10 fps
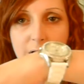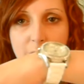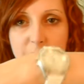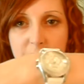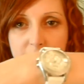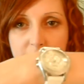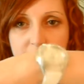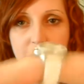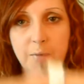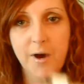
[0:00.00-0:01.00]
millionaire.
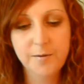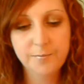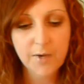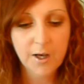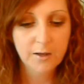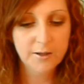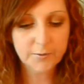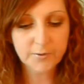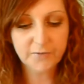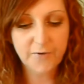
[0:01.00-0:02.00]
But this
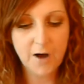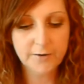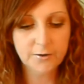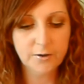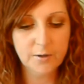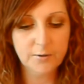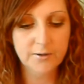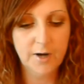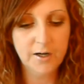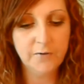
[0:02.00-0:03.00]
was a Fossil. It was
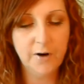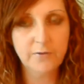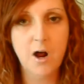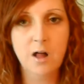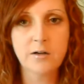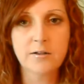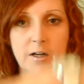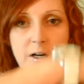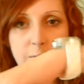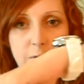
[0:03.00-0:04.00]
$95, and
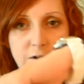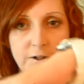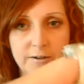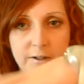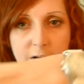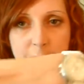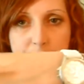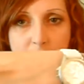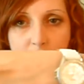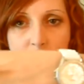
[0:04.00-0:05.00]
I purchased it at
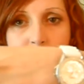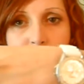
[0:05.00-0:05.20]
Buckle.